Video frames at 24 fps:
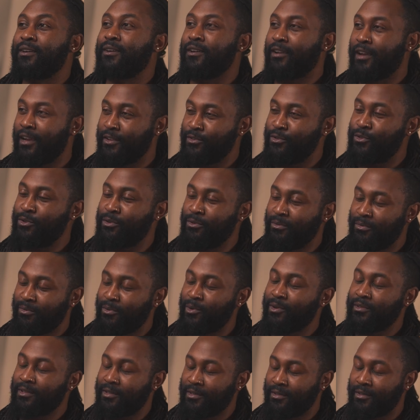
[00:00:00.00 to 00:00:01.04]
I knew
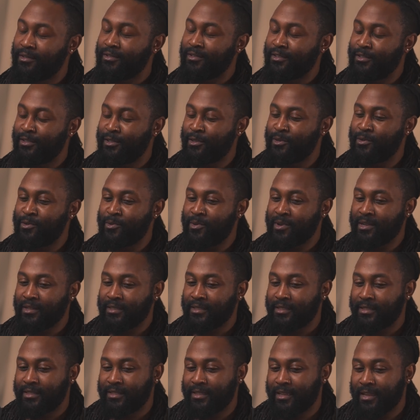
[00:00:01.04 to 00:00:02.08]
what the deal
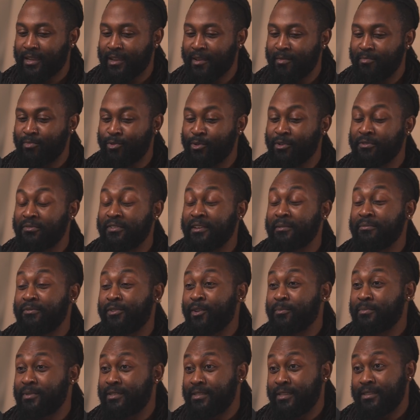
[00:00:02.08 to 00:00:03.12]
was. Brought
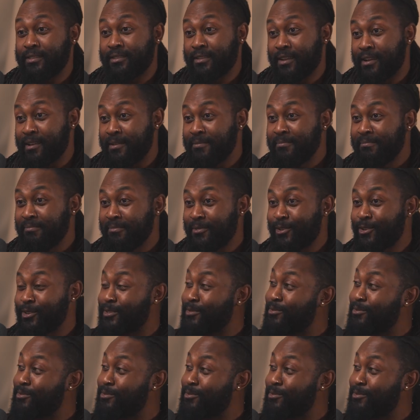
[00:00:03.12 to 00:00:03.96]
flip-flops this time because